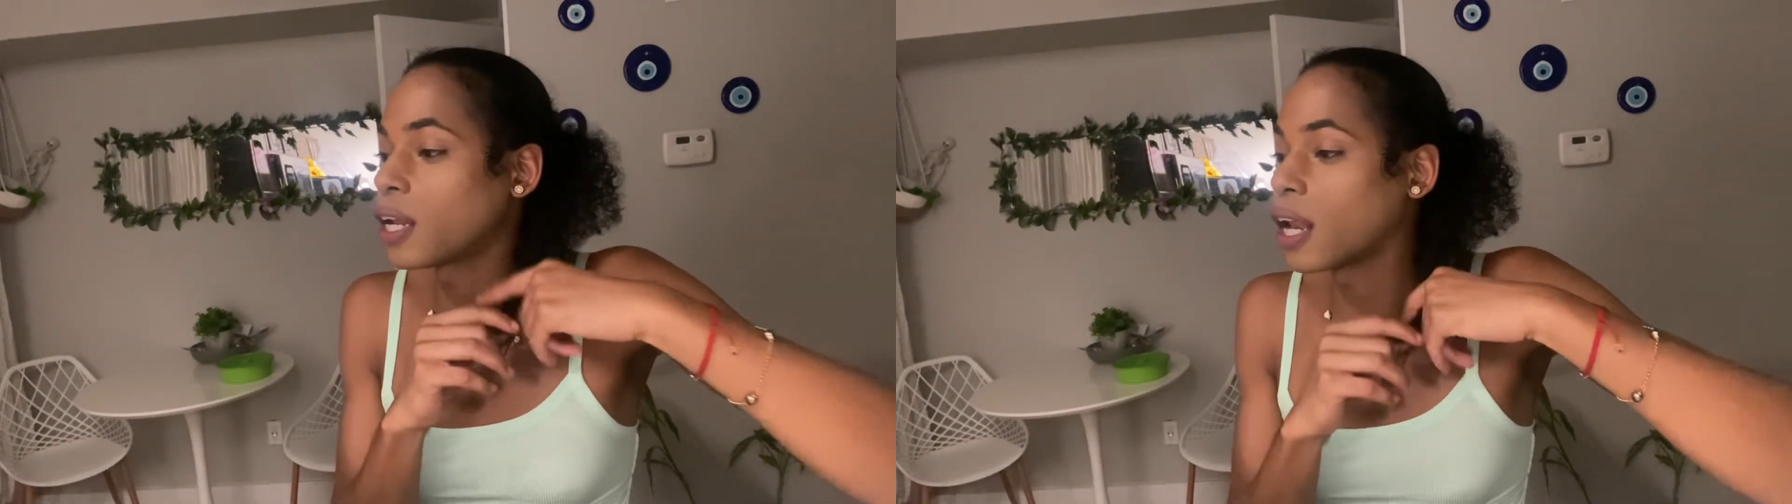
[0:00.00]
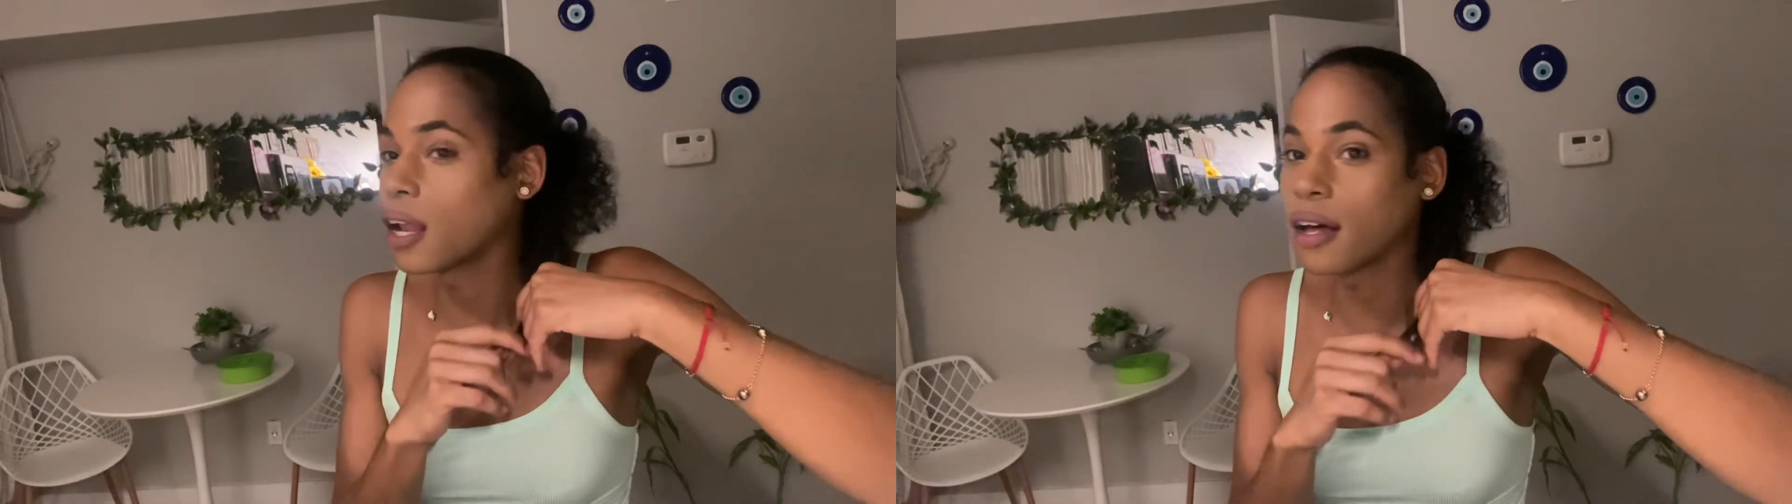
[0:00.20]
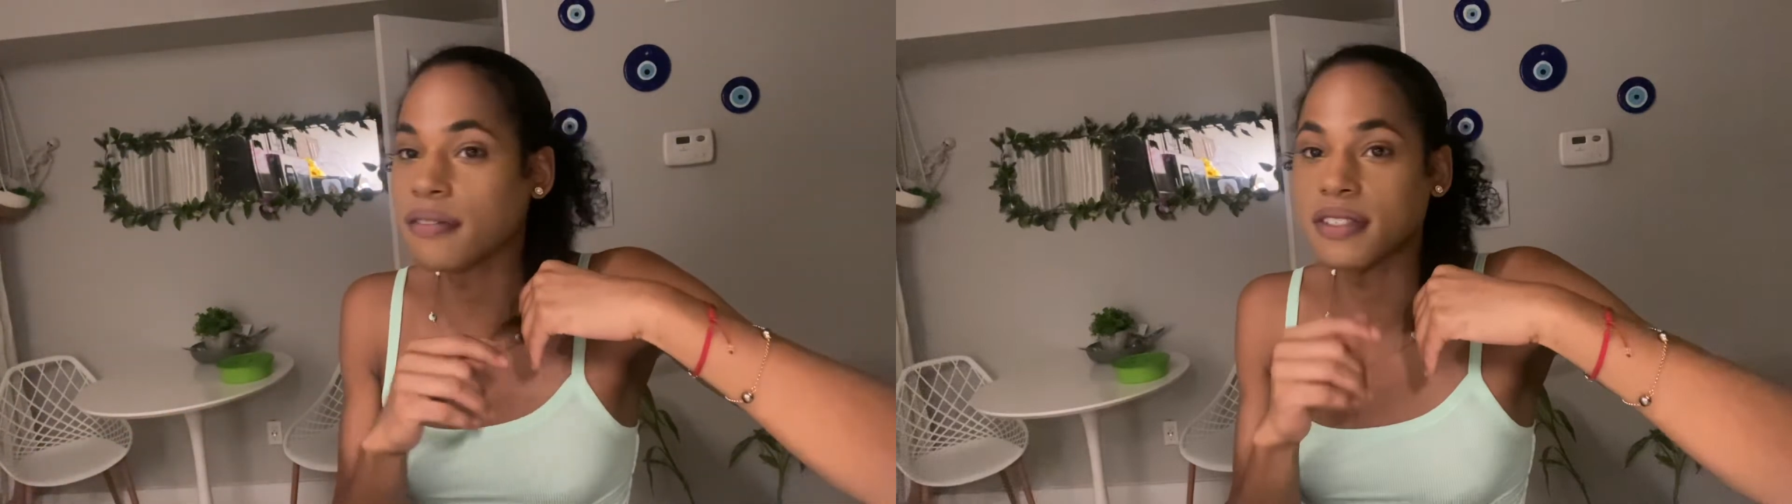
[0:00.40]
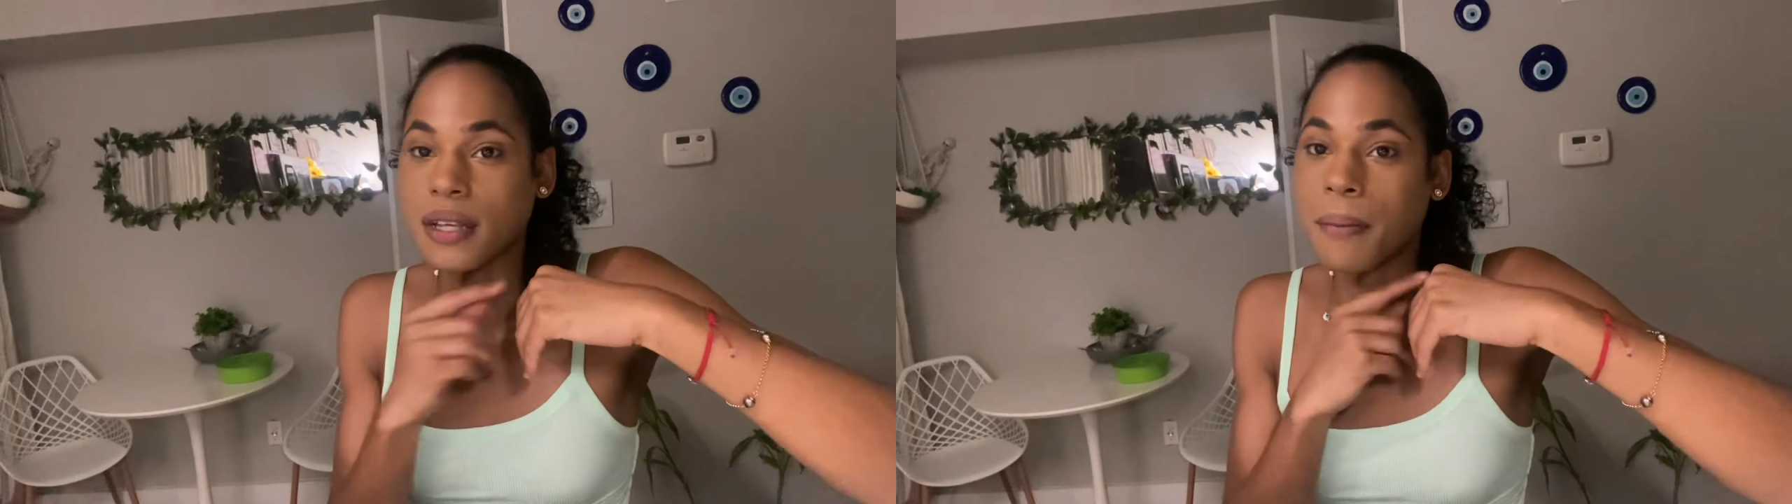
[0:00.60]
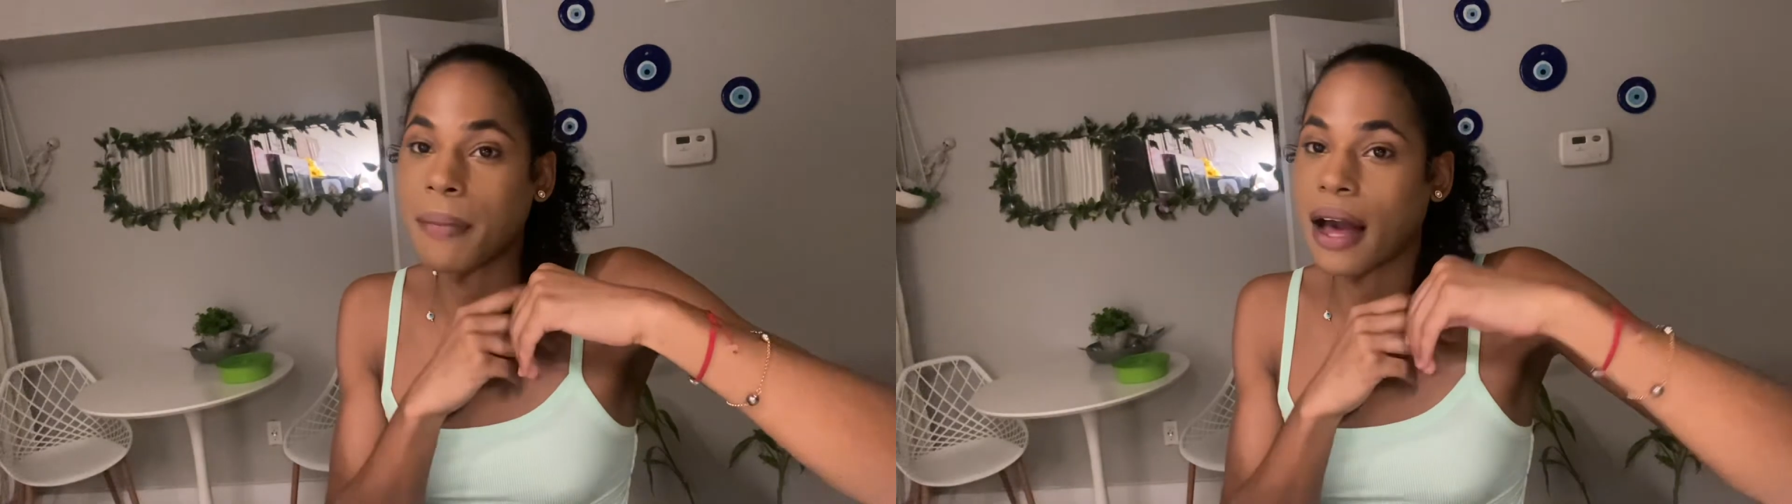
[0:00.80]
love
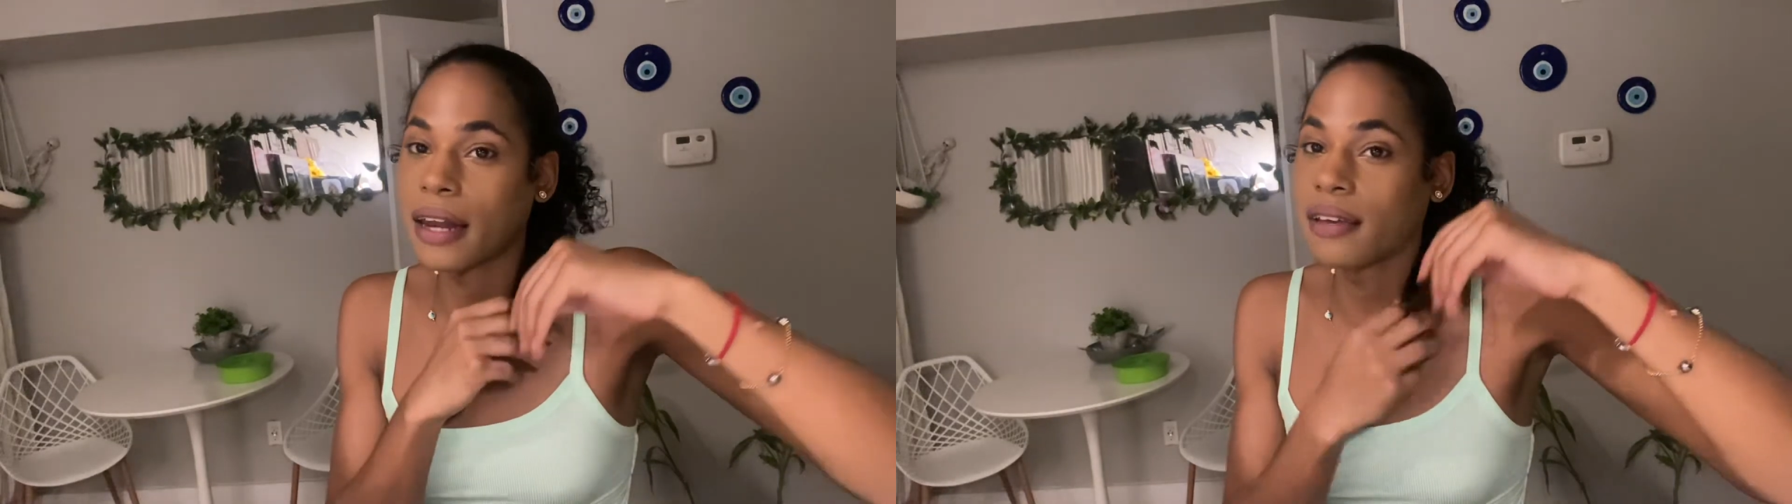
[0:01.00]
somebody,